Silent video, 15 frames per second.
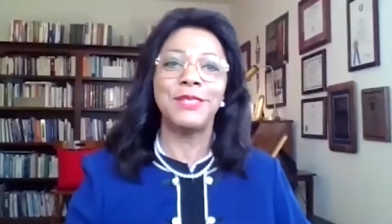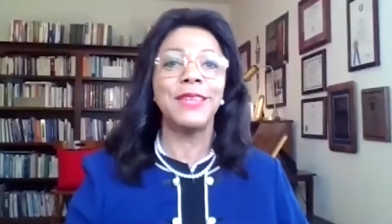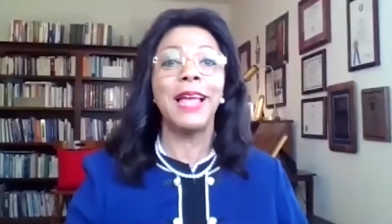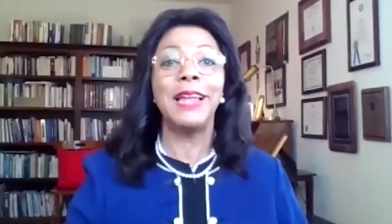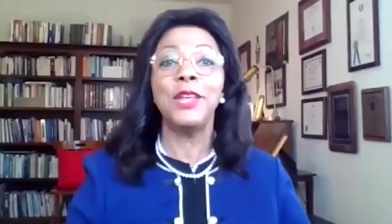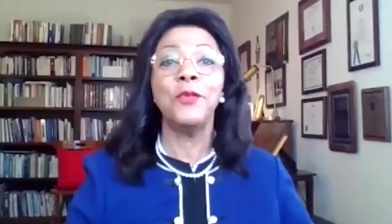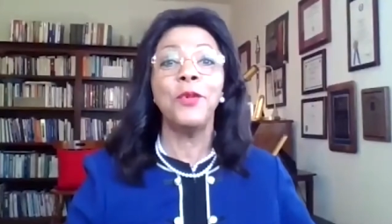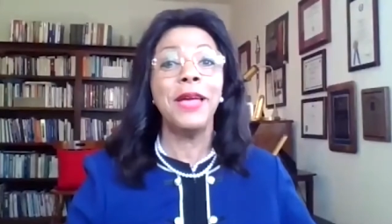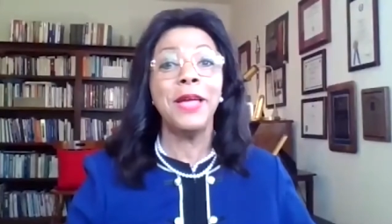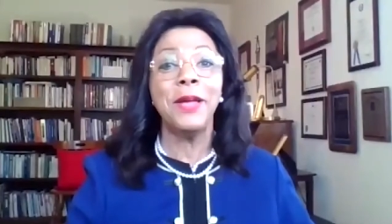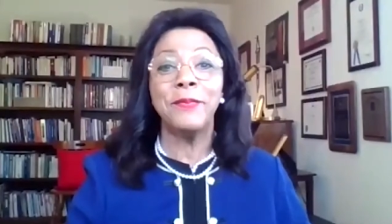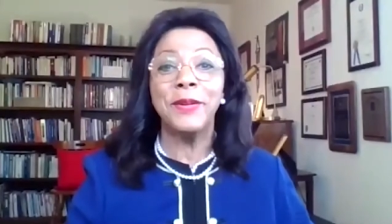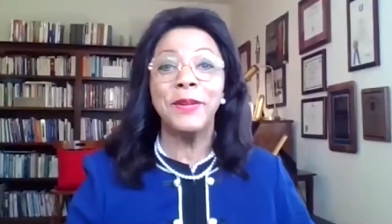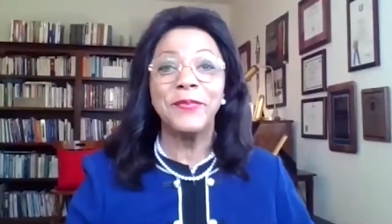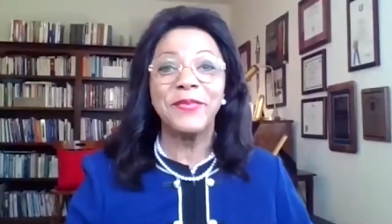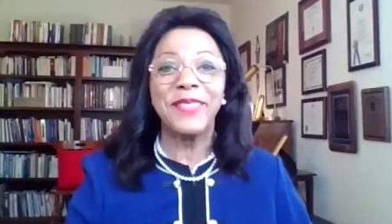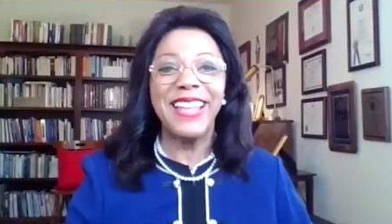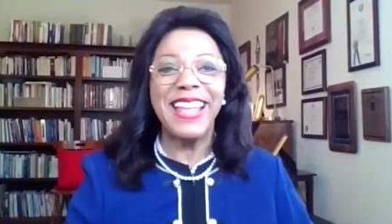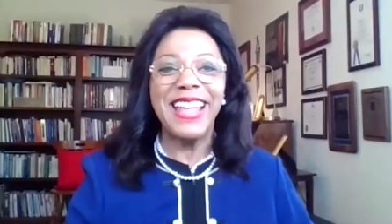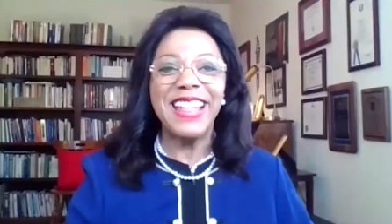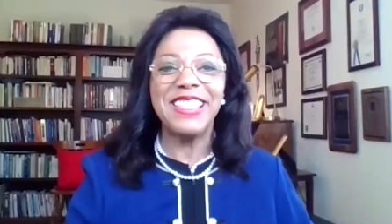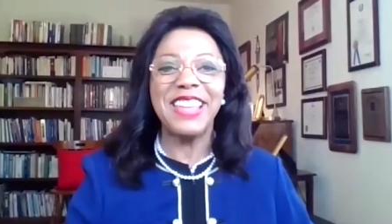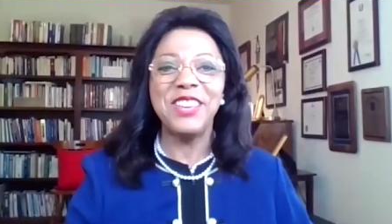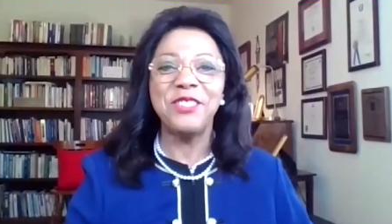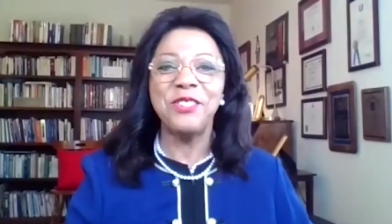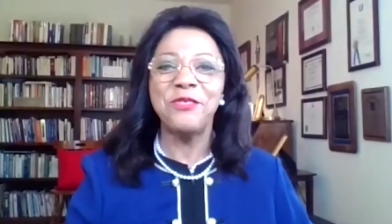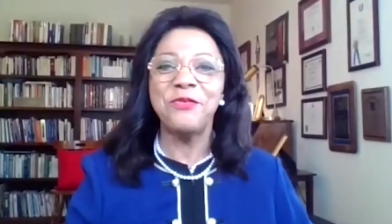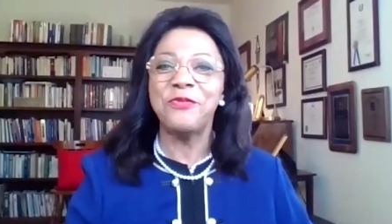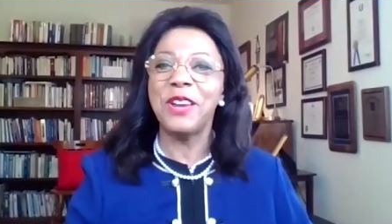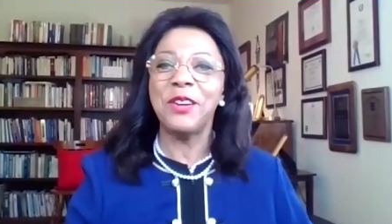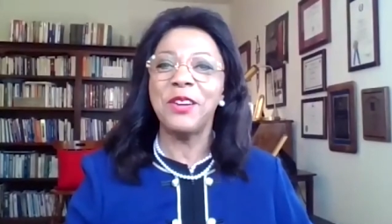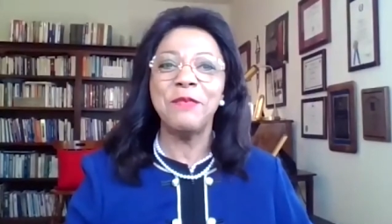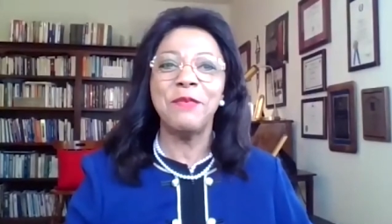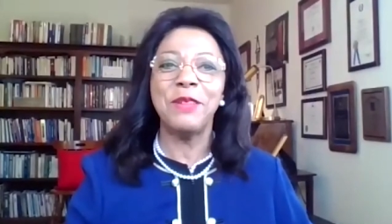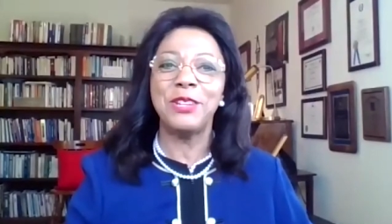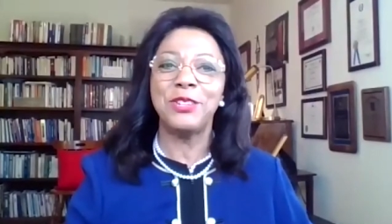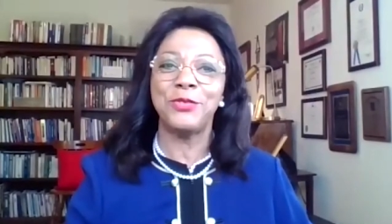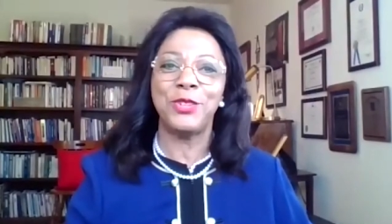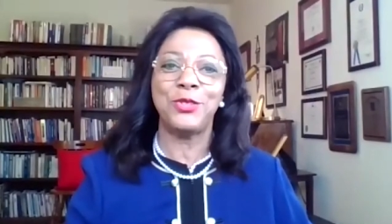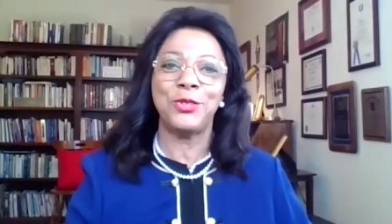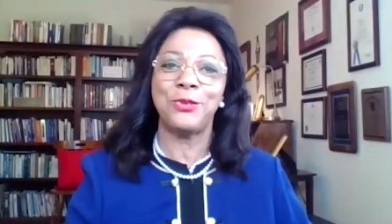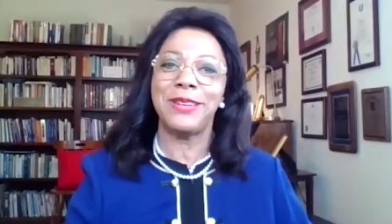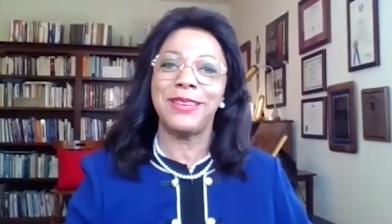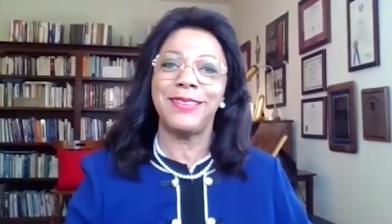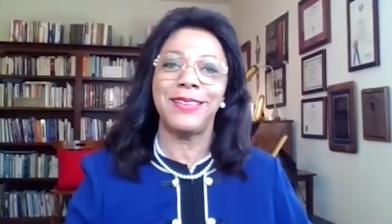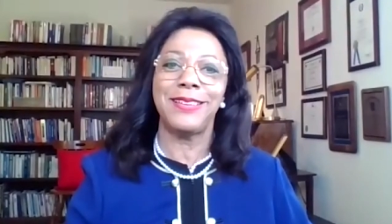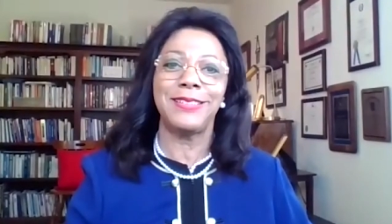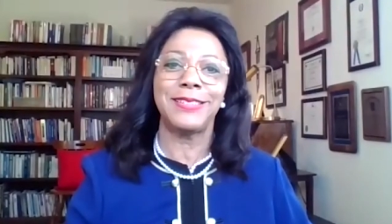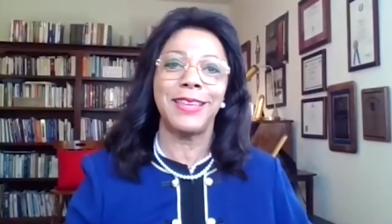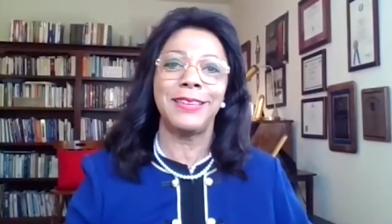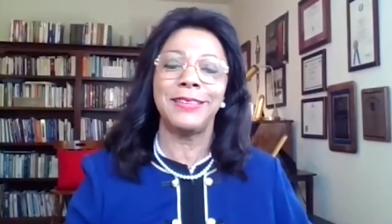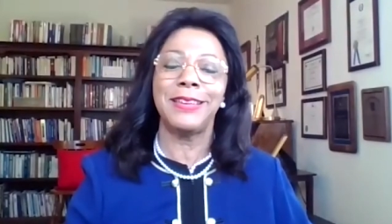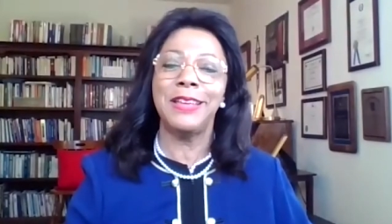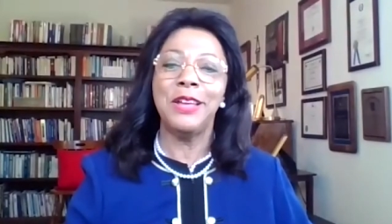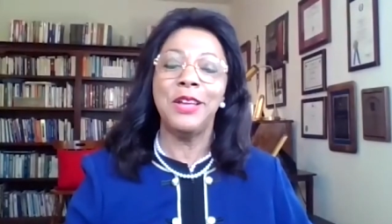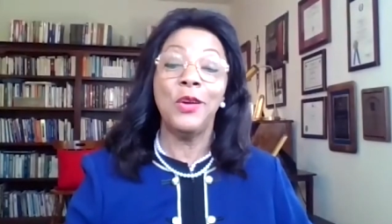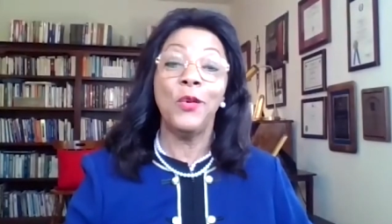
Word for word: Ms. Kellee Webb. Thank you very much for joining us. And